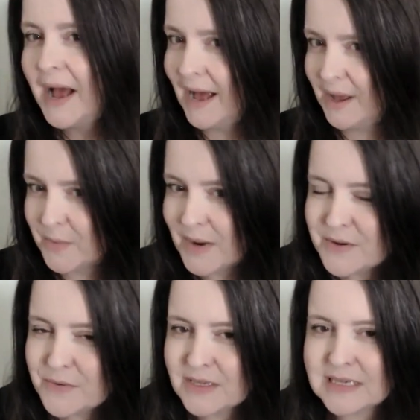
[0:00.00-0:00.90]
How do I
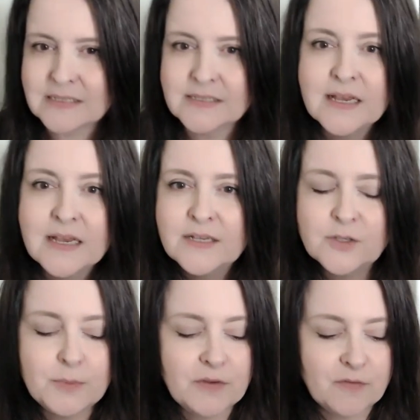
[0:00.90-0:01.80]
do this?
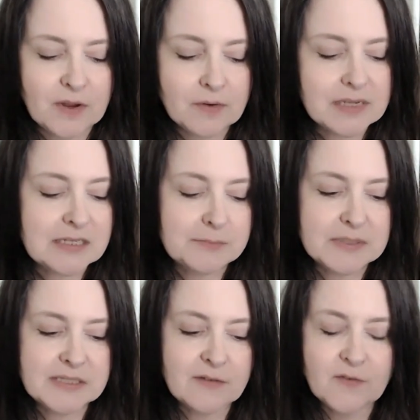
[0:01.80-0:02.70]
So be very
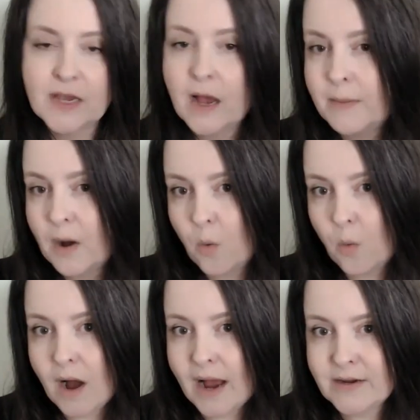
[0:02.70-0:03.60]
specific about
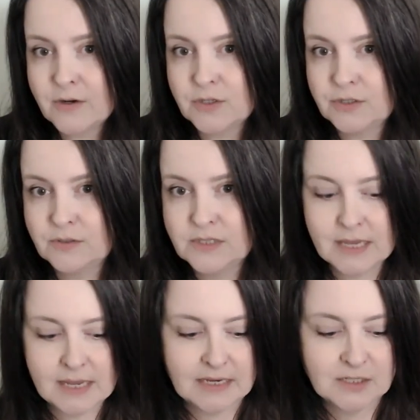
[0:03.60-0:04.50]
why you're
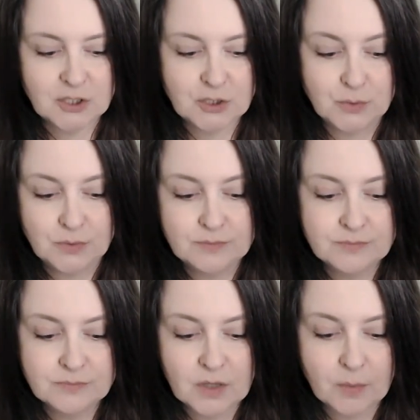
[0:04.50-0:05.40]
using each tool.
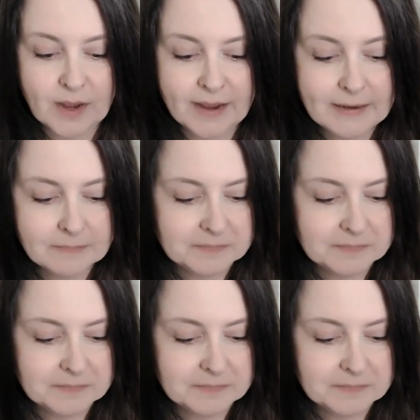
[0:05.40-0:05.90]
Okay.